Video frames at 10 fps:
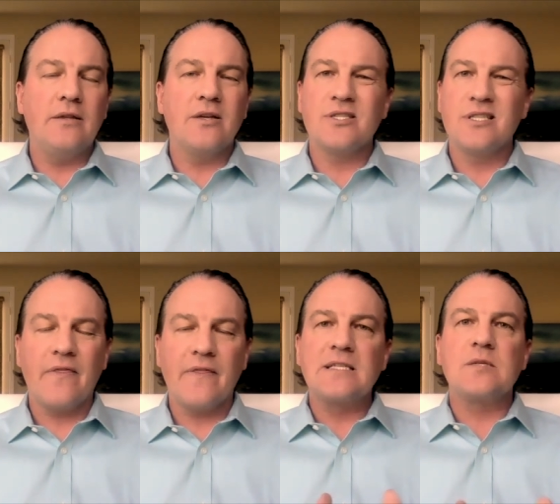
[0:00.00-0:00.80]
there's
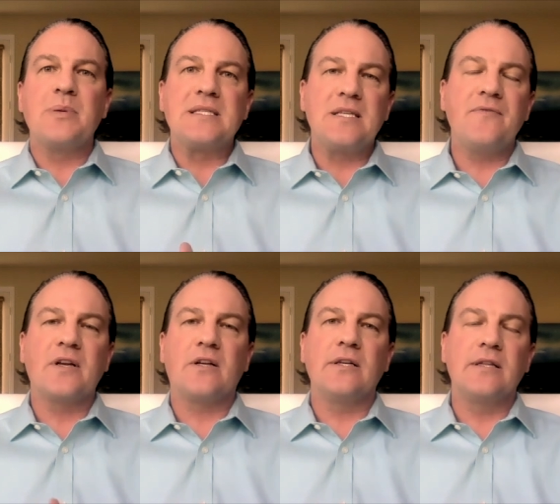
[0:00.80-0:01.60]
nothing
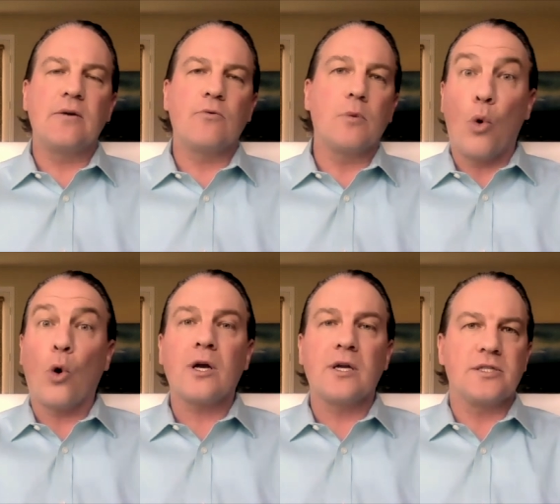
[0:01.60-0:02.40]
specifically that we're
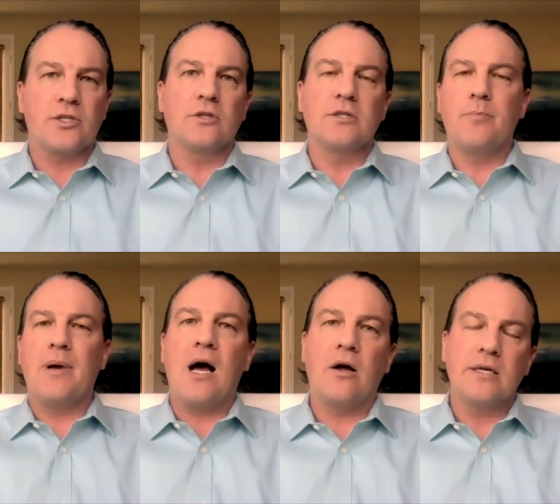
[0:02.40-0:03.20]
more concerned about